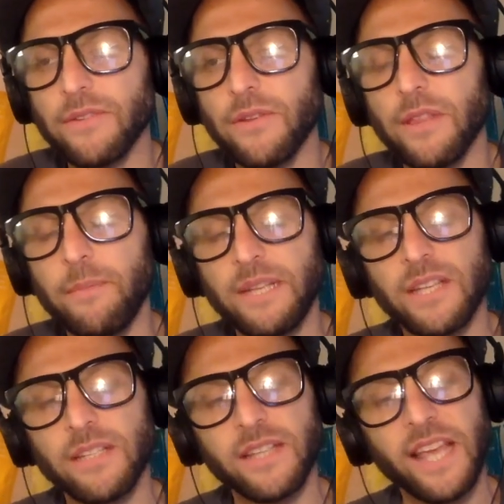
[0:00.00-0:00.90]
So let me
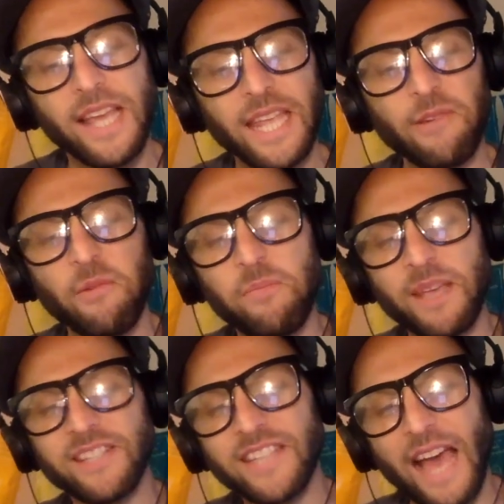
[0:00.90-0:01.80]
just give a
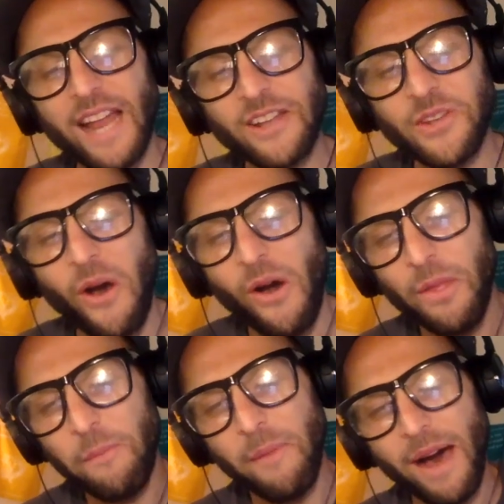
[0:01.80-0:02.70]
big shout out to all
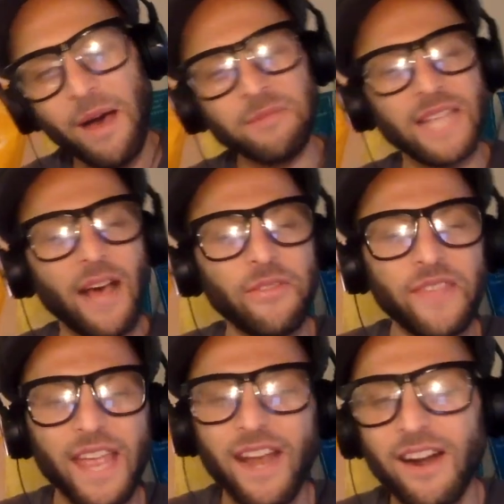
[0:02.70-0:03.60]
the moms out
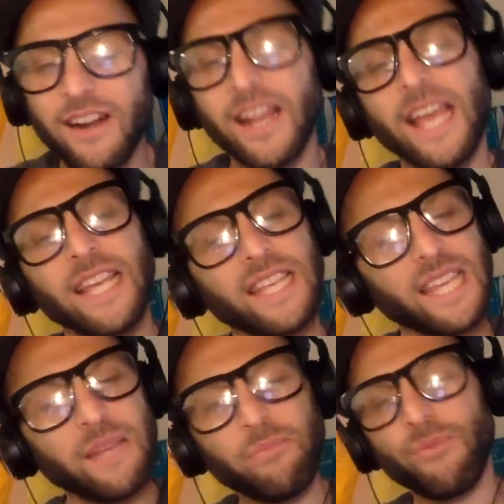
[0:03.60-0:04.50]
there.
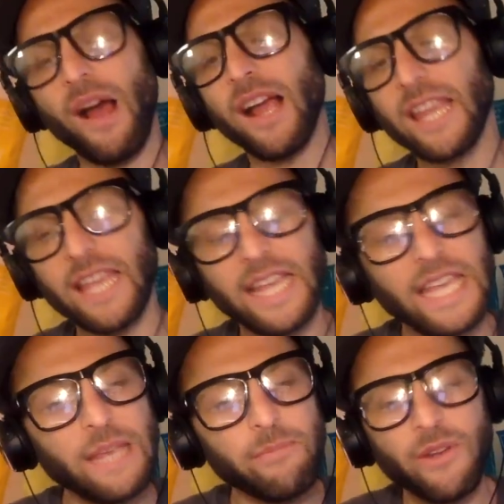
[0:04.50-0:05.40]
Keep rocking,
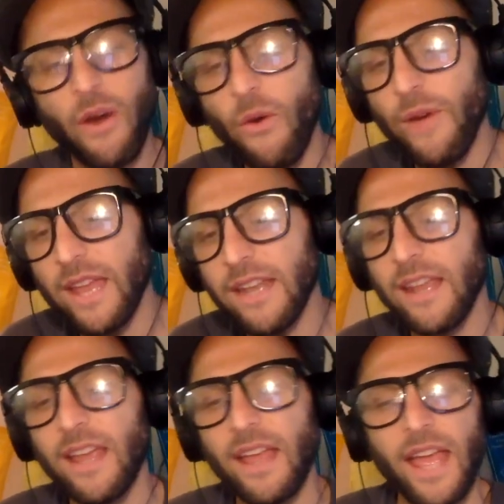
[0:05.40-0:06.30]
keep going.
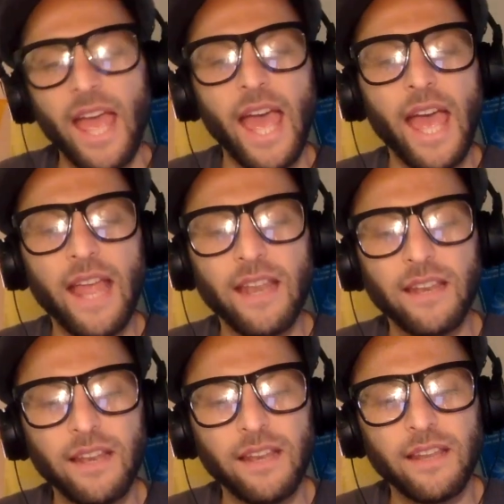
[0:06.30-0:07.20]

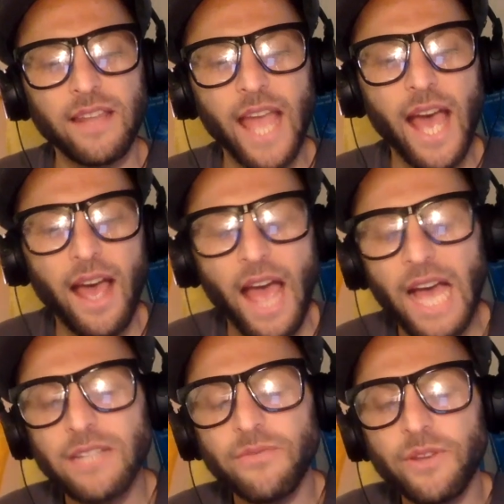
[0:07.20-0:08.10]
And yeah,
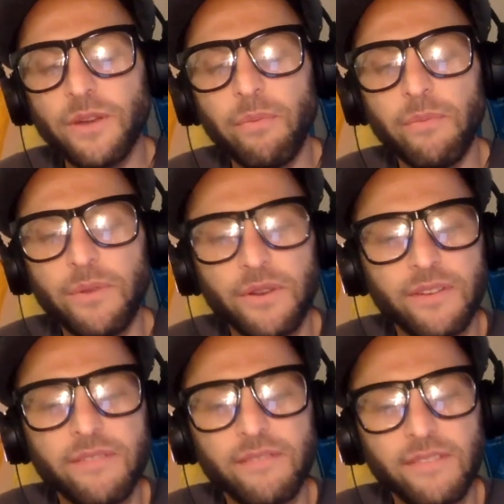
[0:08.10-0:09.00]
ask for
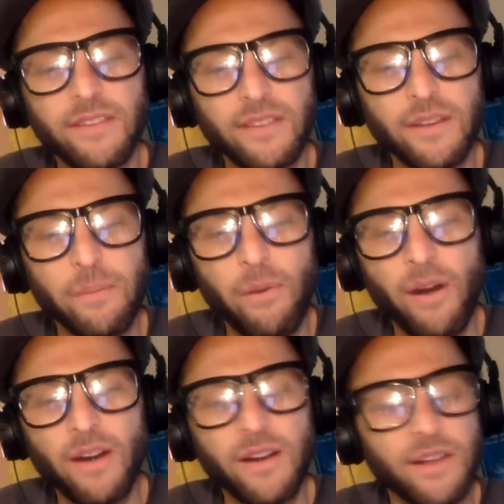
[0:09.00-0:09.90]
your
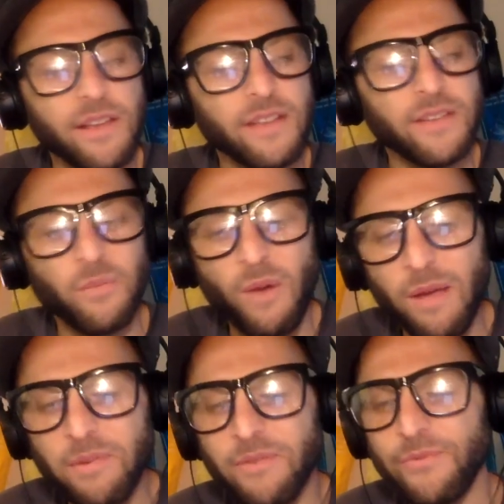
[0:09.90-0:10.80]
partner to
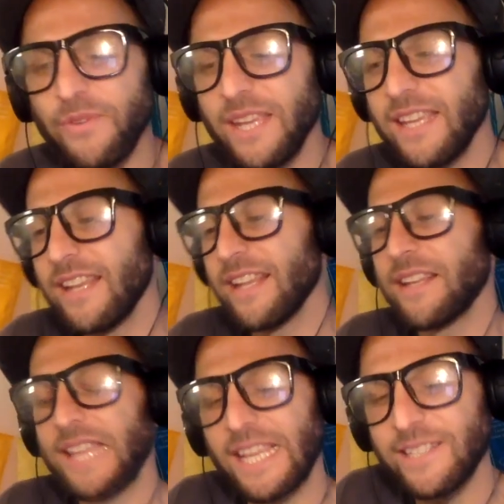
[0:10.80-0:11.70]
rub your feet and
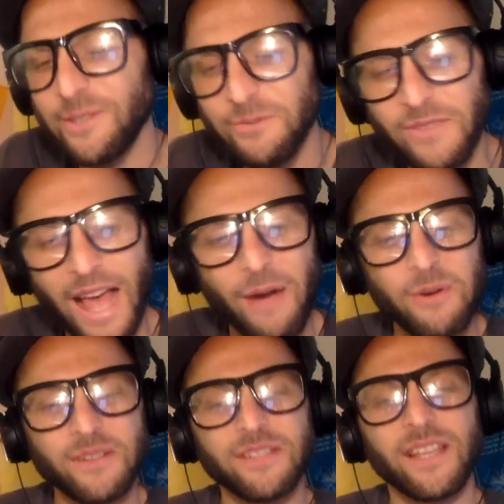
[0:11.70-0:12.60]
to get you
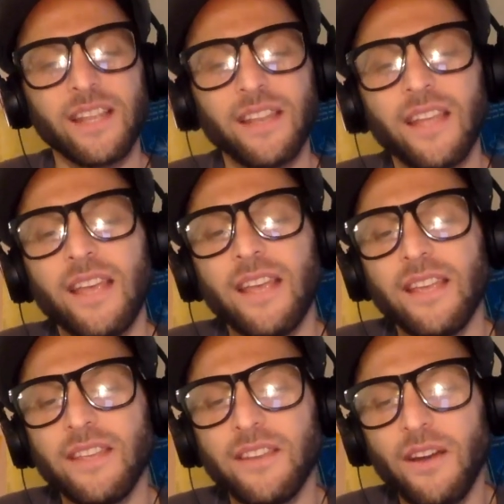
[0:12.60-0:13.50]
flowers, and,
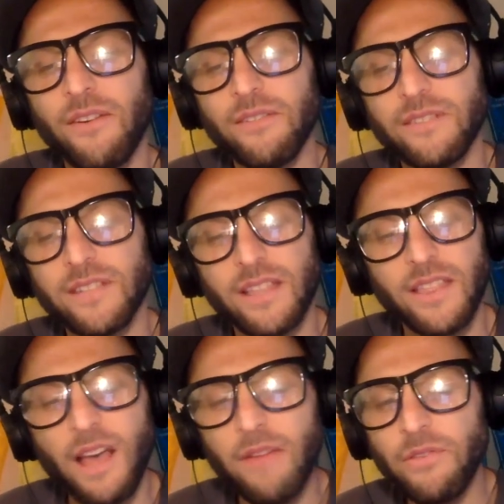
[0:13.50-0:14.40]
to
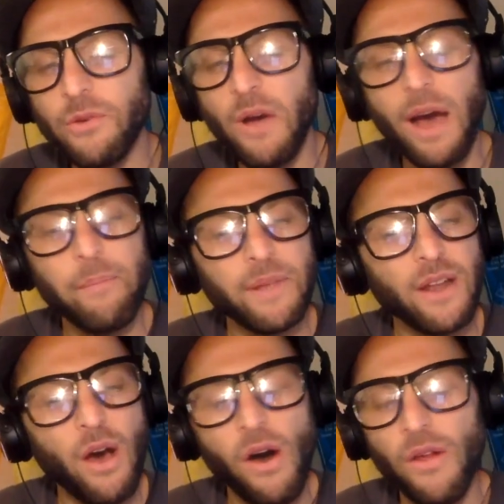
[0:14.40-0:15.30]
love you up
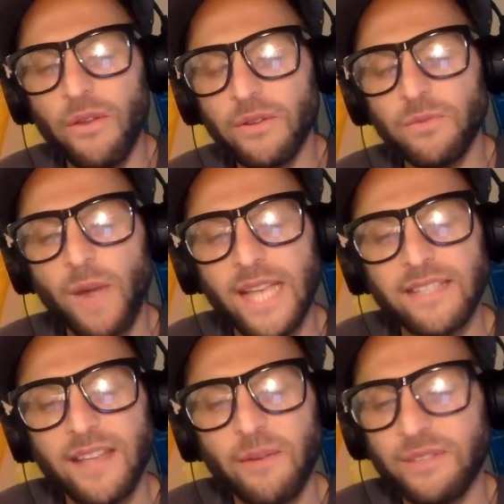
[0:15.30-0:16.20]
in all those ways,
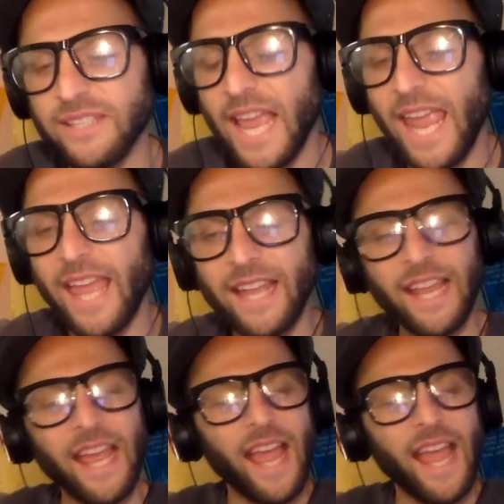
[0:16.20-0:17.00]
as I was saying.